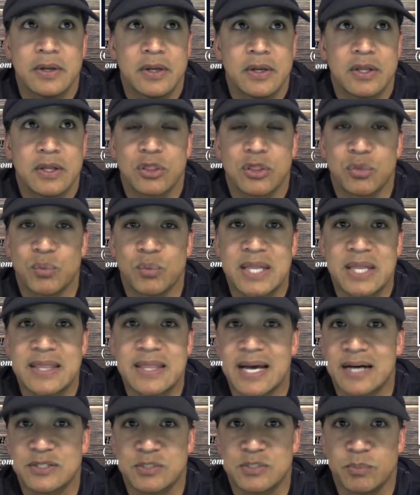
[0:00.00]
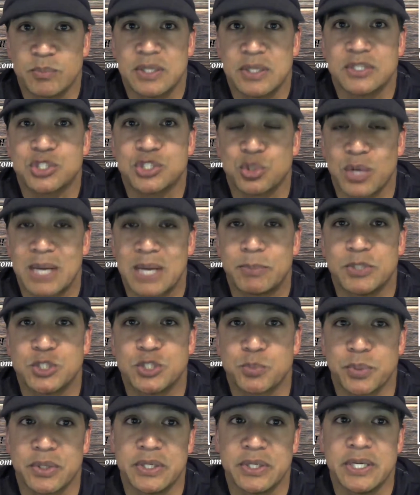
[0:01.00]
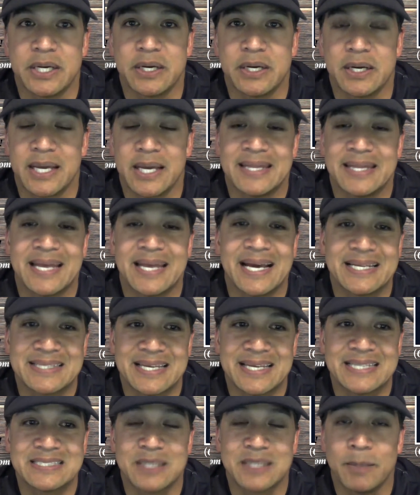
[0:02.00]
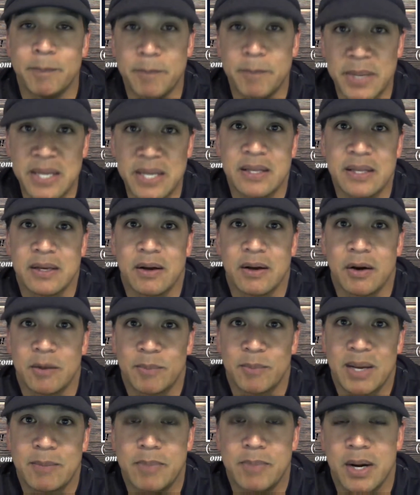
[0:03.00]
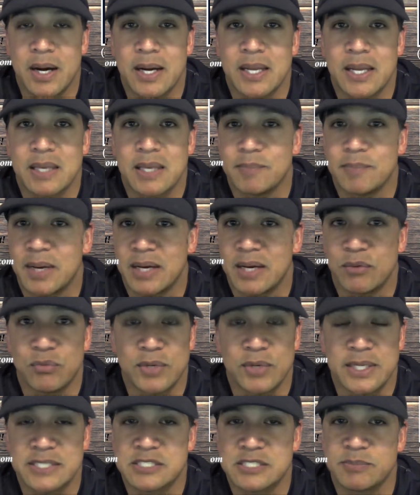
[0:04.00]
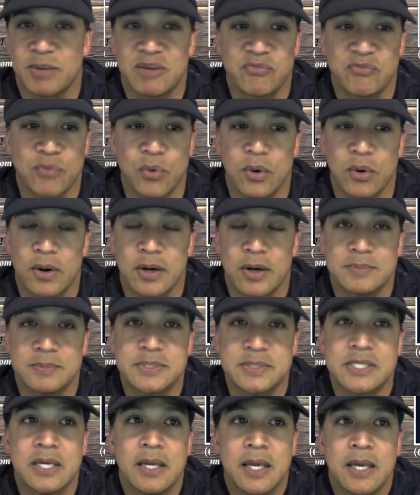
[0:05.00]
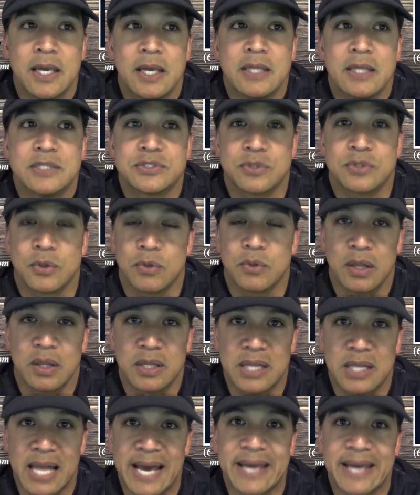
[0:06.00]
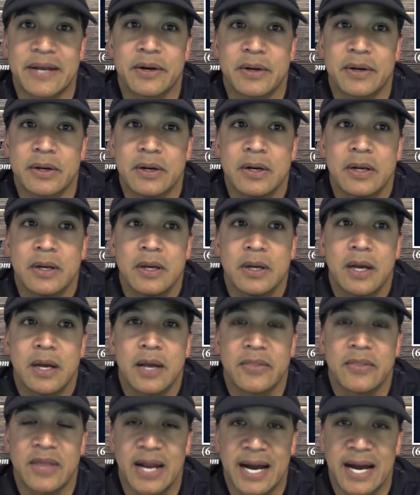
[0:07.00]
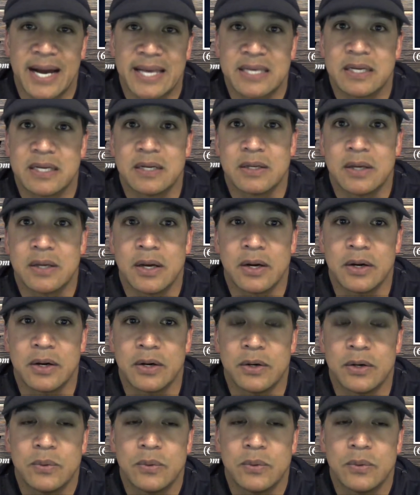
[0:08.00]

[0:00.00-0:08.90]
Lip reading: 3,000 plus stripers per year, and that takes a beating on my body, my wrist, my forearms. So the lighter that I can go